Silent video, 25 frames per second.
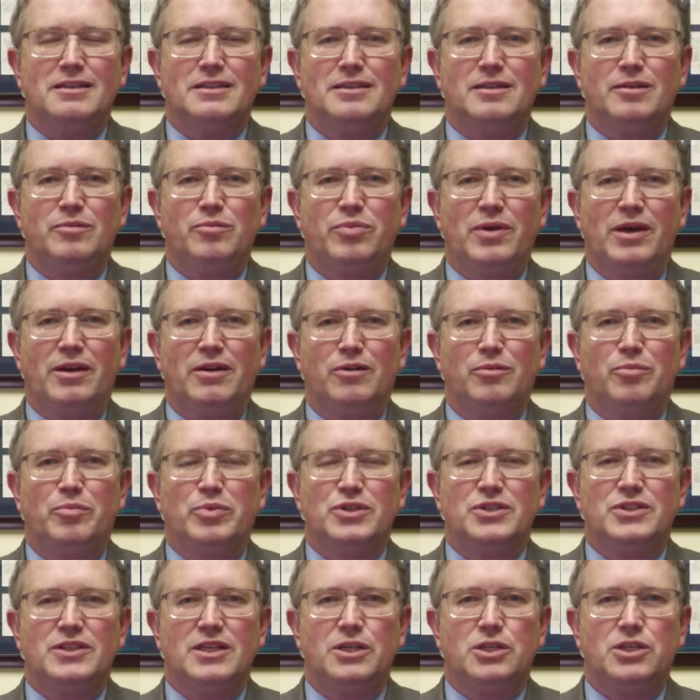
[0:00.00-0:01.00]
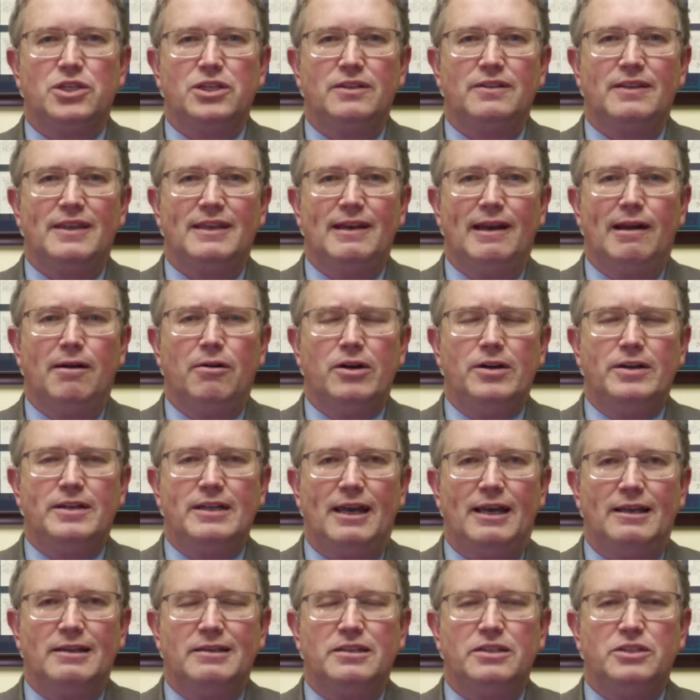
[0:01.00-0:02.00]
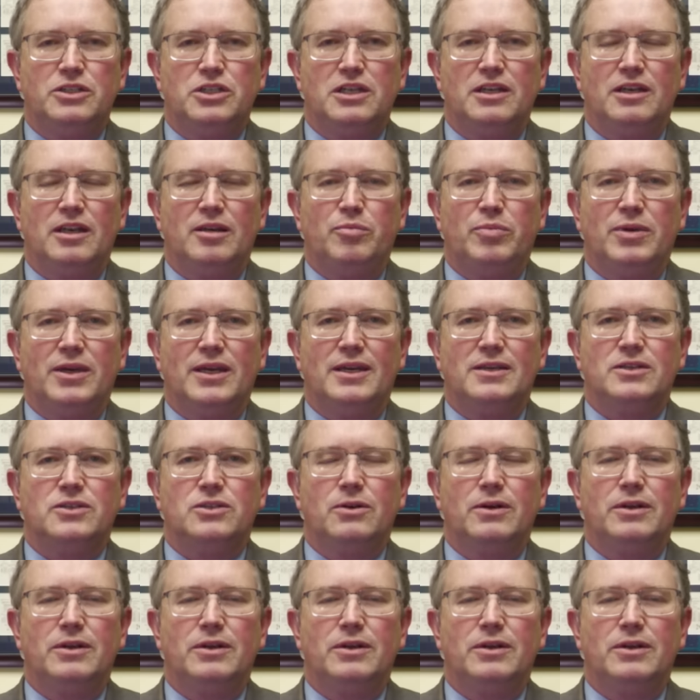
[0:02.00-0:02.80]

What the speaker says: is in a better position than our debt to GDP.